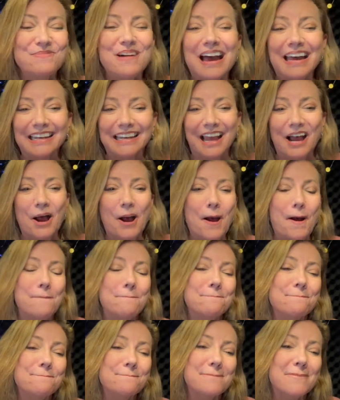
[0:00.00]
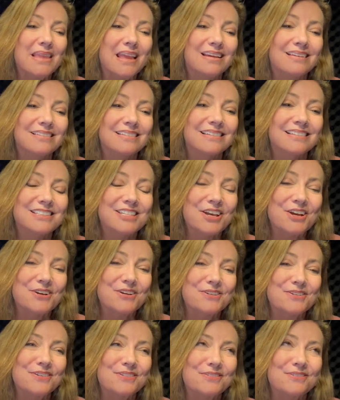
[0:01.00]
but um,
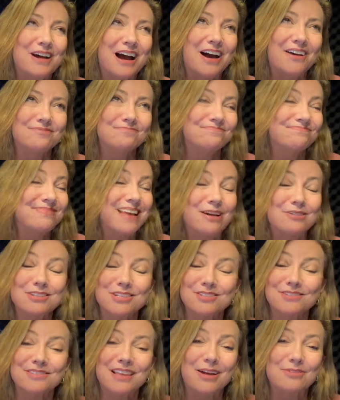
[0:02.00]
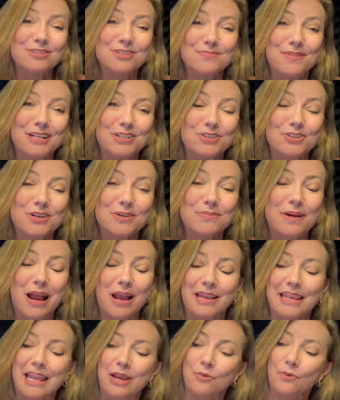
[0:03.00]
so uh, that was that was my trip.
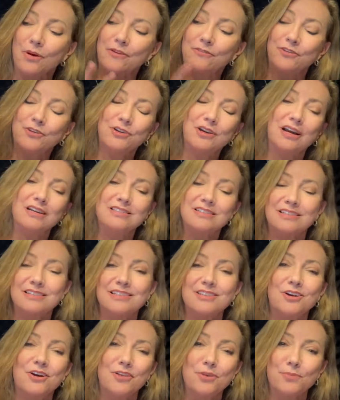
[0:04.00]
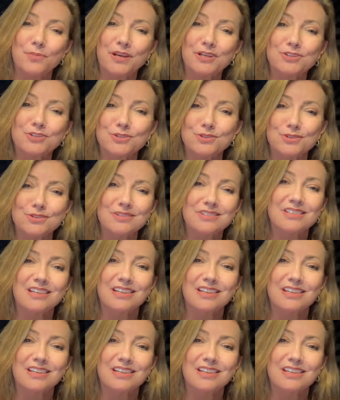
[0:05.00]
I can't wait for you guys to see all the pictures